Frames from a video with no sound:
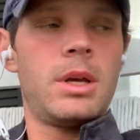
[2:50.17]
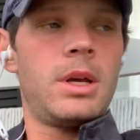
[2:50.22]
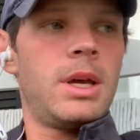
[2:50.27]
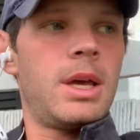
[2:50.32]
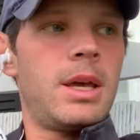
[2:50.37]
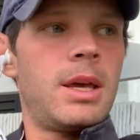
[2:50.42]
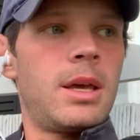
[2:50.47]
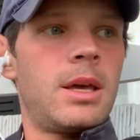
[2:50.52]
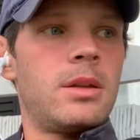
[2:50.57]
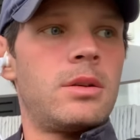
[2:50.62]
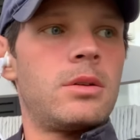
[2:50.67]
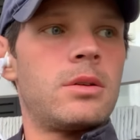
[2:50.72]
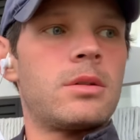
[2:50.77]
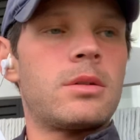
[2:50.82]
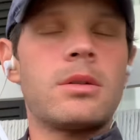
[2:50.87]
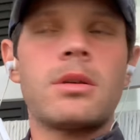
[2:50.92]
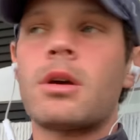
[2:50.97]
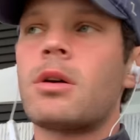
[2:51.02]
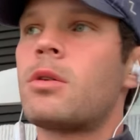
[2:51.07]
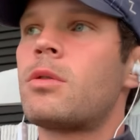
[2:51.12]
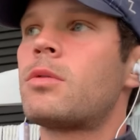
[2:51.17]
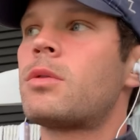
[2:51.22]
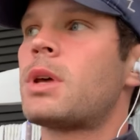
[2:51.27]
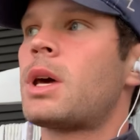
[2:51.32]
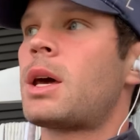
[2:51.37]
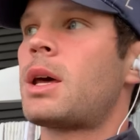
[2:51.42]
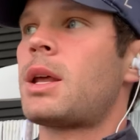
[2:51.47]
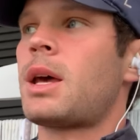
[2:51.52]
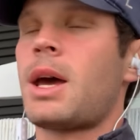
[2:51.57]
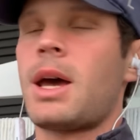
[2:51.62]
And just know
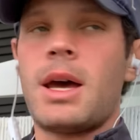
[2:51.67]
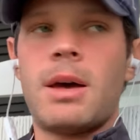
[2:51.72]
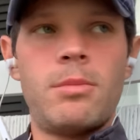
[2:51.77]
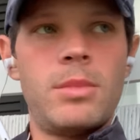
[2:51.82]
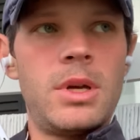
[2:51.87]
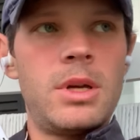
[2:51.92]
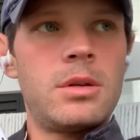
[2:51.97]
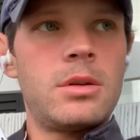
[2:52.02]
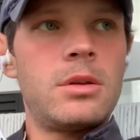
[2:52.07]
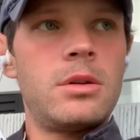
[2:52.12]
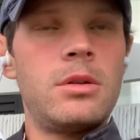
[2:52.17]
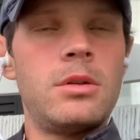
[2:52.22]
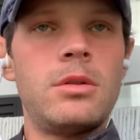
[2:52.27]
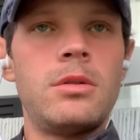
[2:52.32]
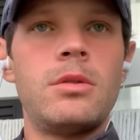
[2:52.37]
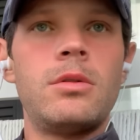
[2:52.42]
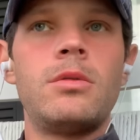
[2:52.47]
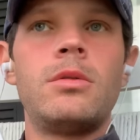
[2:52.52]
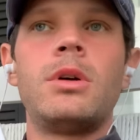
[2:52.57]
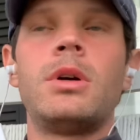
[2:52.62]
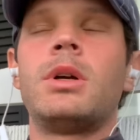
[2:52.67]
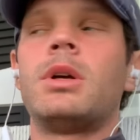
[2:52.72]
that I miss you.